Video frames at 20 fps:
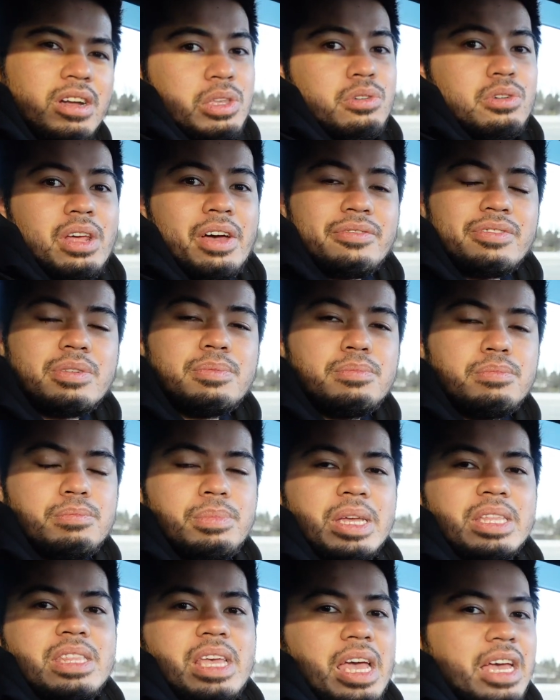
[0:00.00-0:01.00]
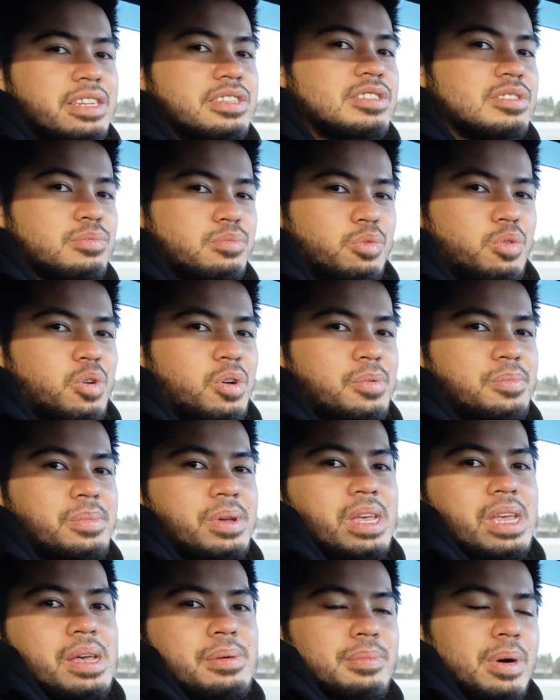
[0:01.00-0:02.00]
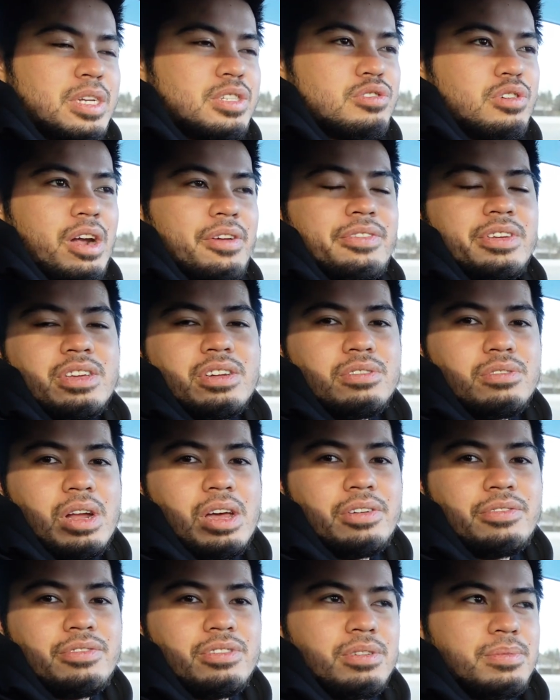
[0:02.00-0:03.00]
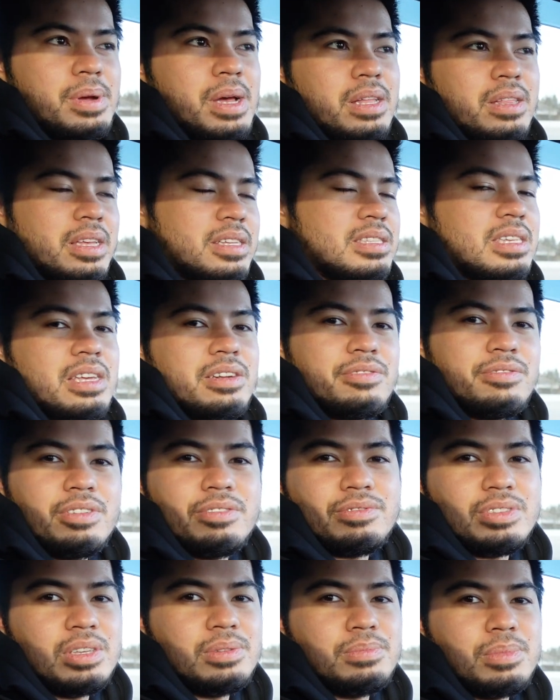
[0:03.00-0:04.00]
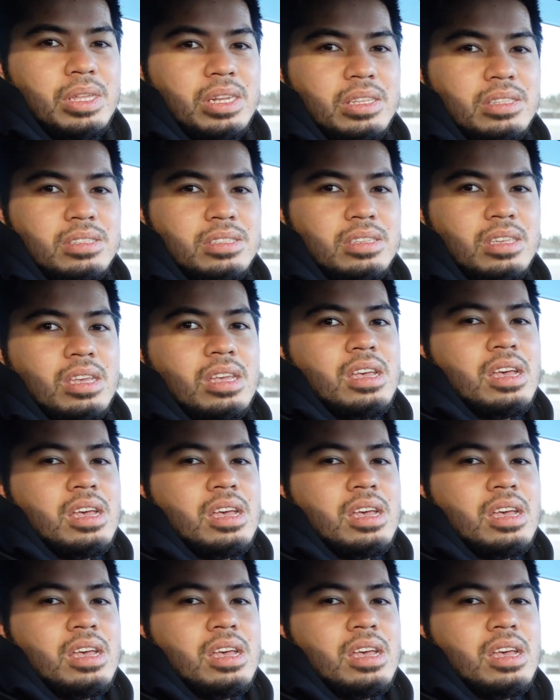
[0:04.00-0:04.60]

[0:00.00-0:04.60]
You'd have to make the engine warm by driving it around for about like ten or fifteen minutes,